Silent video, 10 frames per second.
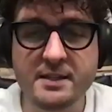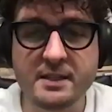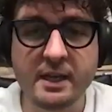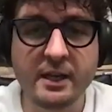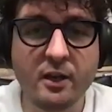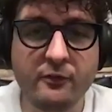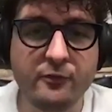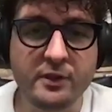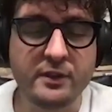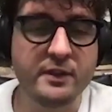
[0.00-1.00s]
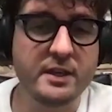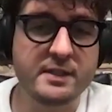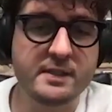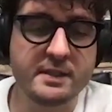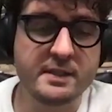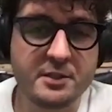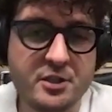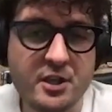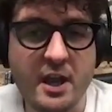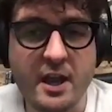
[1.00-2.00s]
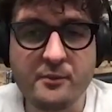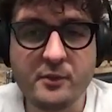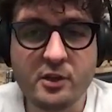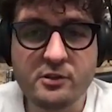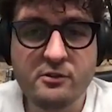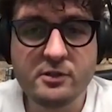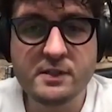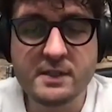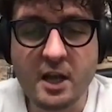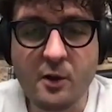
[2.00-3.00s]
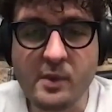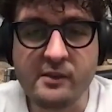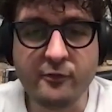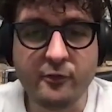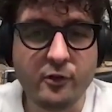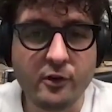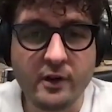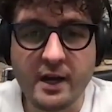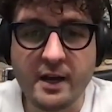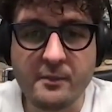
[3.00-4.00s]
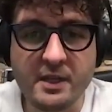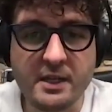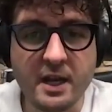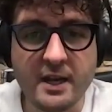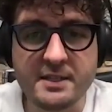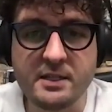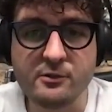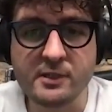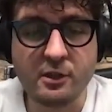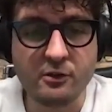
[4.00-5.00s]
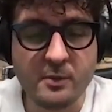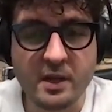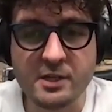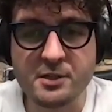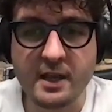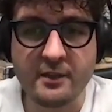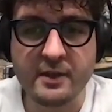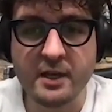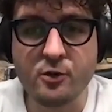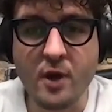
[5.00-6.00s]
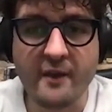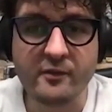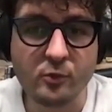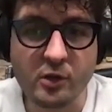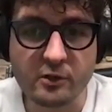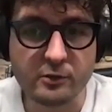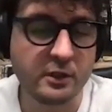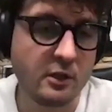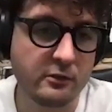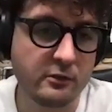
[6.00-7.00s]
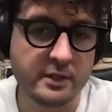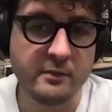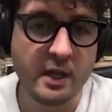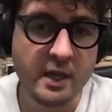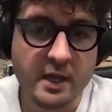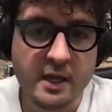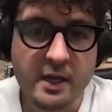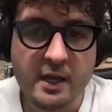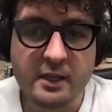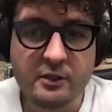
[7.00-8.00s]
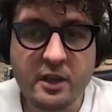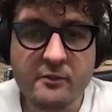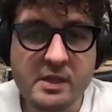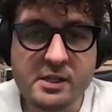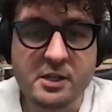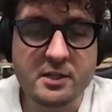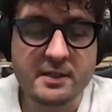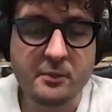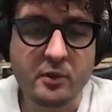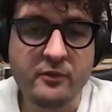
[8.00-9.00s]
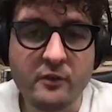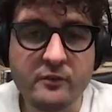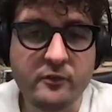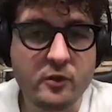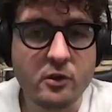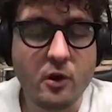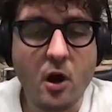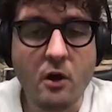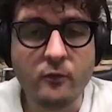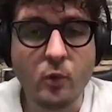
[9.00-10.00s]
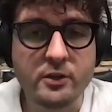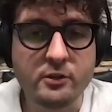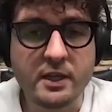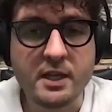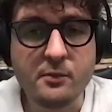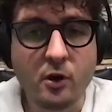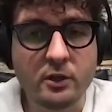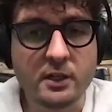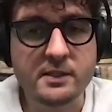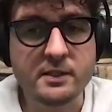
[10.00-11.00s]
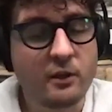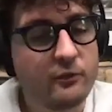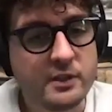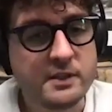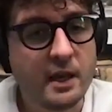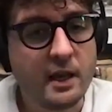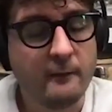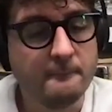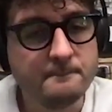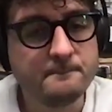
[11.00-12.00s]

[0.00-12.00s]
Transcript: to kick off with this jam, could you just tell me for any IT or security managers out there who haven't worked with LogRhythm, could you give me just a brief overview of what your key products and offerings are?